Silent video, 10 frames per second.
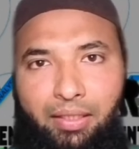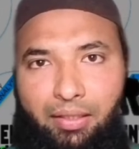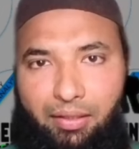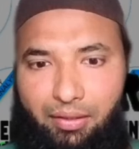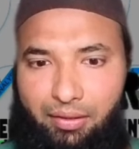
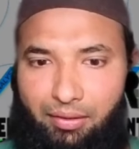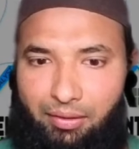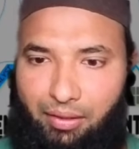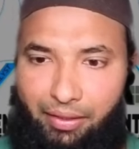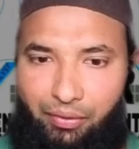
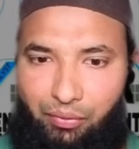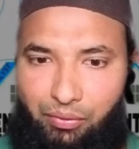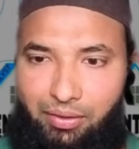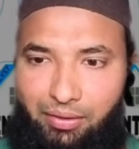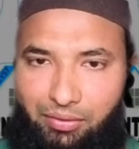Uh, I
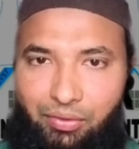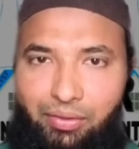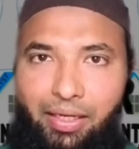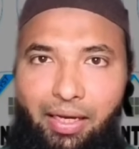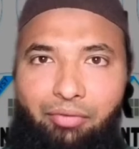don't think so
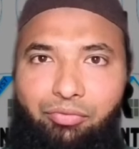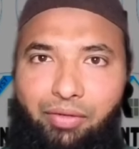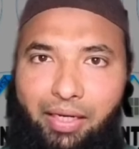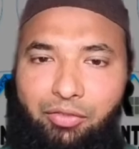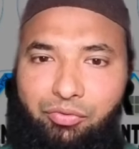they have
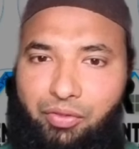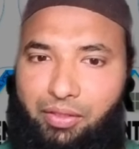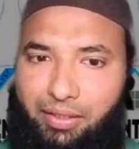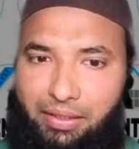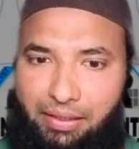value
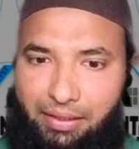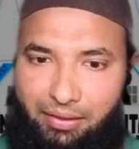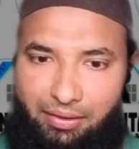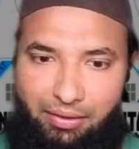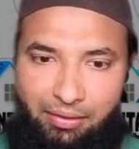for it.
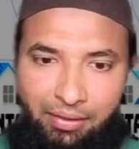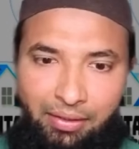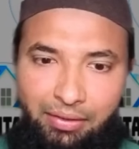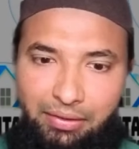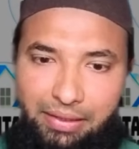Uh,
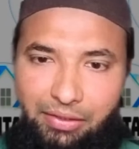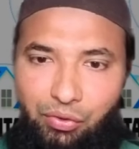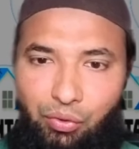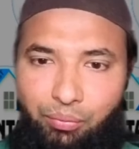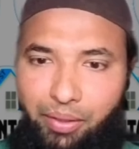just
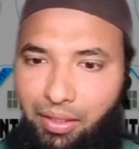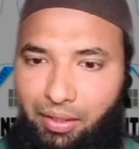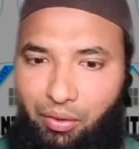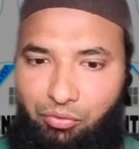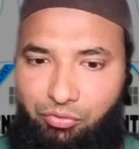roaming
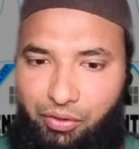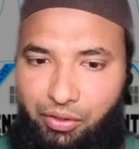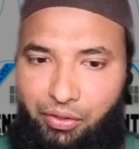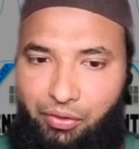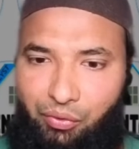around for
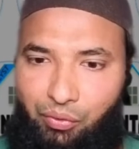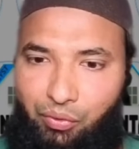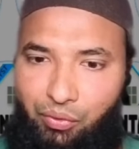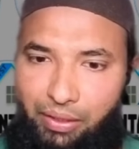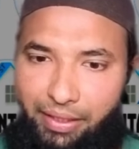
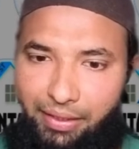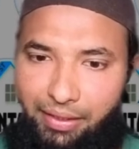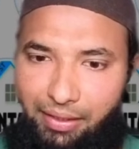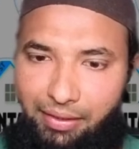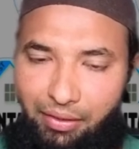no
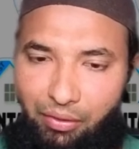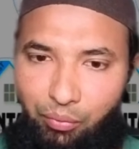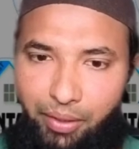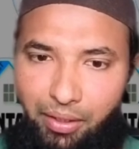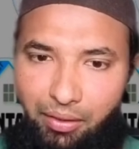data, they are
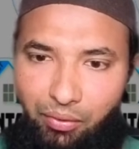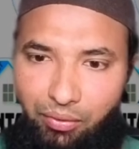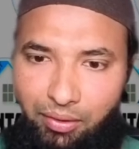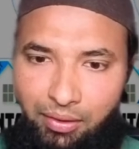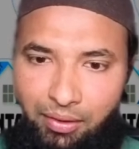roaming
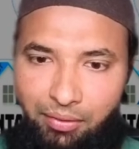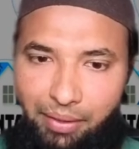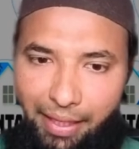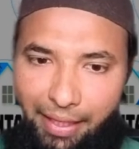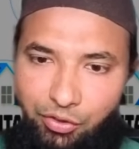around.
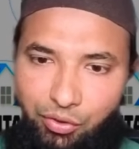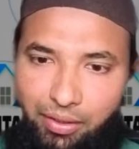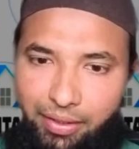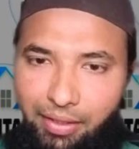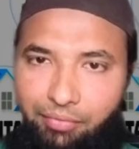But
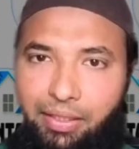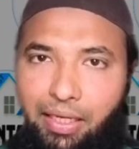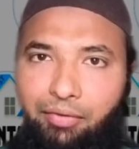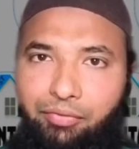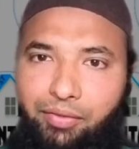actual data when
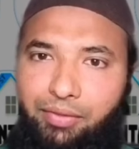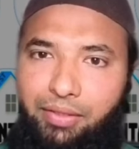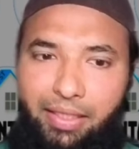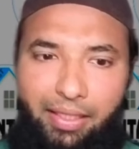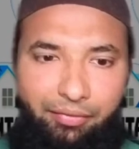I have
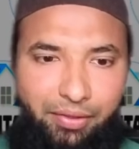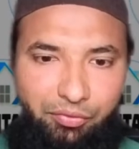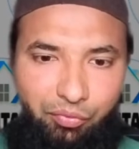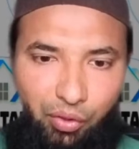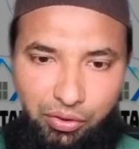given, they
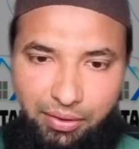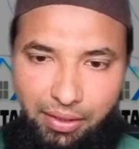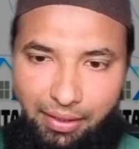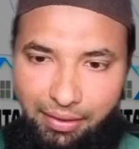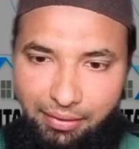haven't watched
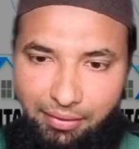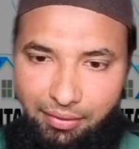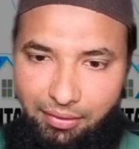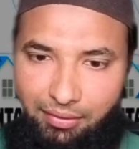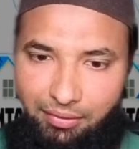that.
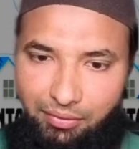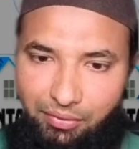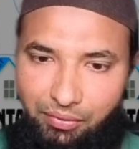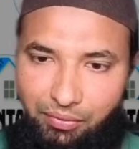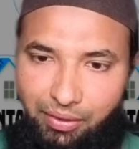Uh,
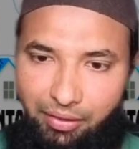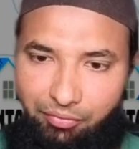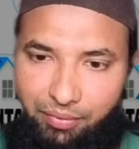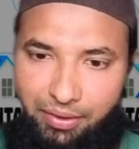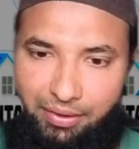so they have
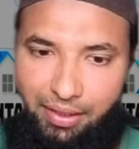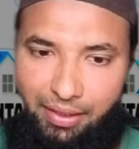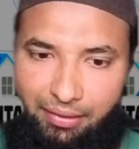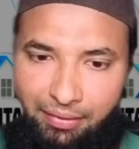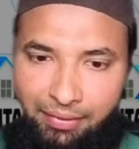missed that.